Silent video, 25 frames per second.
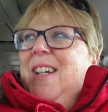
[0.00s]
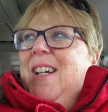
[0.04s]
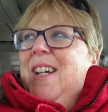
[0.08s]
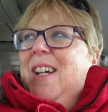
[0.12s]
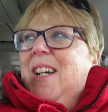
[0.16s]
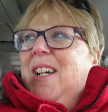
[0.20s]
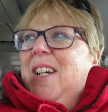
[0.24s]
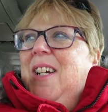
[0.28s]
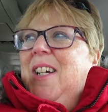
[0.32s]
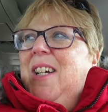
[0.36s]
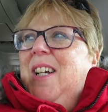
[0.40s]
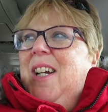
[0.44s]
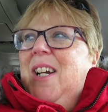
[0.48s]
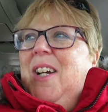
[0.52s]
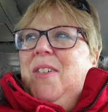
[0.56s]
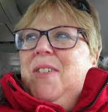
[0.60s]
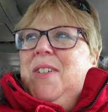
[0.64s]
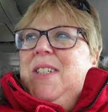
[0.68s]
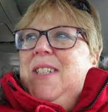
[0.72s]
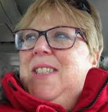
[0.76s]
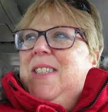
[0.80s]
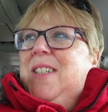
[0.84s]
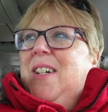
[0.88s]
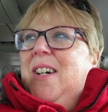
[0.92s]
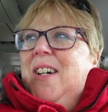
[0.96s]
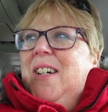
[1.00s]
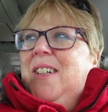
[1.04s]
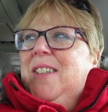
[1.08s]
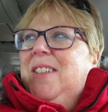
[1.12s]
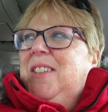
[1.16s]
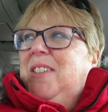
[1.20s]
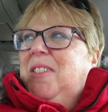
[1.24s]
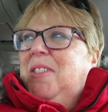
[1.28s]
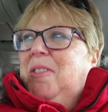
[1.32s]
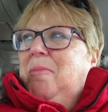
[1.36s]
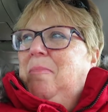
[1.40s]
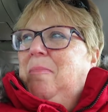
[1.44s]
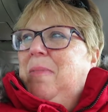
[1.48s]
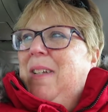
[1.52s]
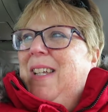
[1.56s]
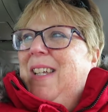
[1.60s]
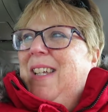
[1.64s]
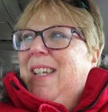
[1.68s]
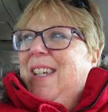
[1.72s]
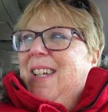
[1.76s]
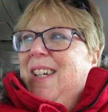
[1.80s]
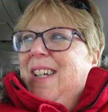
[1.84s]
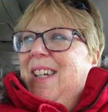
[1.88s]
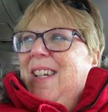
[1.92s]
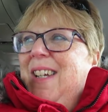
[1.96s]
I always talk to
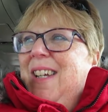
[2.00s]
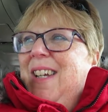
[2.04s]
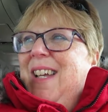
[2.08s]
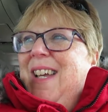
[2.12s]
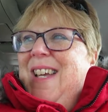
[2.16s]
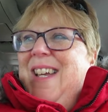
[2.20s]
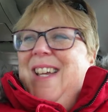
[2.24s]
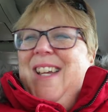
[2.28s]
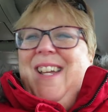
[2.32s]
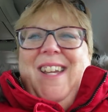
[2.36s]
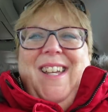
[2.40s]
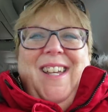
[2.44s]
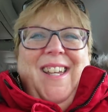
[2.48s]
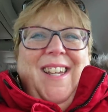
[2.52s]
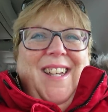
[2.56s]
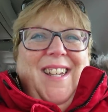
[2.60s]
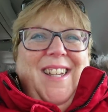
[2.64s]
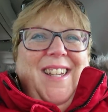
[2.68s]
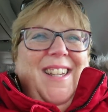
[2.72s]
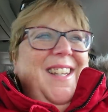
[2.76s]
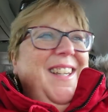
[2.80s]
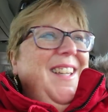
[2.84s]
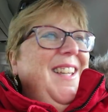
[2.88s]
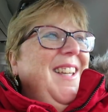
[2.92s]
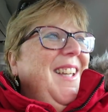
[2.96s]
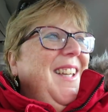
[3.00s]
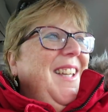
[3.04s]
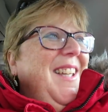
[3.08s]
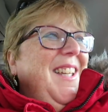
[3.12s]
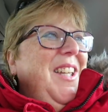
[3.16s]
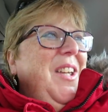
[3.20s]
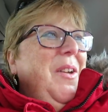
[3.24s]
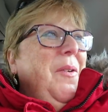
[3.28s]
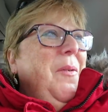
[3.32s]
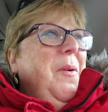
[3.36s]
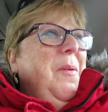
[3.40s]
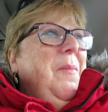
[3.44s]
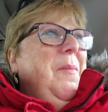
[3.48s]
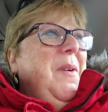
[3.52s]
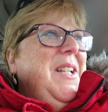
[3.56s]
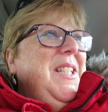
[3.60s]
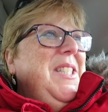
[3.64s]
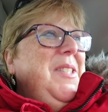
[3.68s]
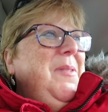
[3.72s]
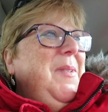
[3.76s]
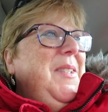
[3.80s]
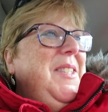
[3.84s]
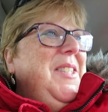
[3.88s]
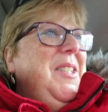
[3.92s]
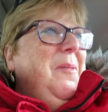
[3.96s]
him. He
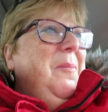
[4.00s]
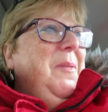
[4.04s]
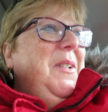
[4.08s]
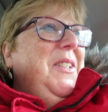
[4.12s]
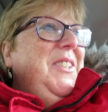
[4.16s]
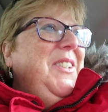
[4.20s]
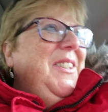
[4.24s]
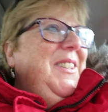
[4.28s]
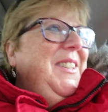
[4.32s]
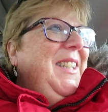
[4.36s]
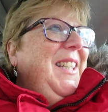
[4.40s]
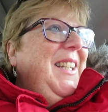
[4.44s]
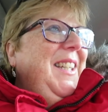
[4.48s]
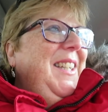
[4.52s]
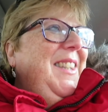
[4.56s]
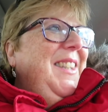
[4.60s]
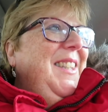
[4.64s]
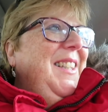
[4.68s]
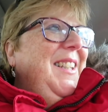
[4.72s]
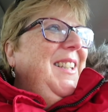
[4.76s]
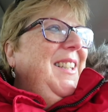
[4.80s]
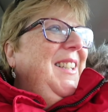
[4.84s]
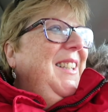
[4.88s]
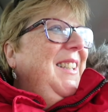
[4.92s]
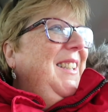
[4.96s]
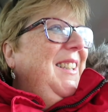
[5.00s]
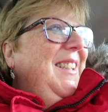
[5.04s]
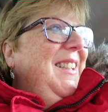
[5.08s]
reminds me so much of Nathan.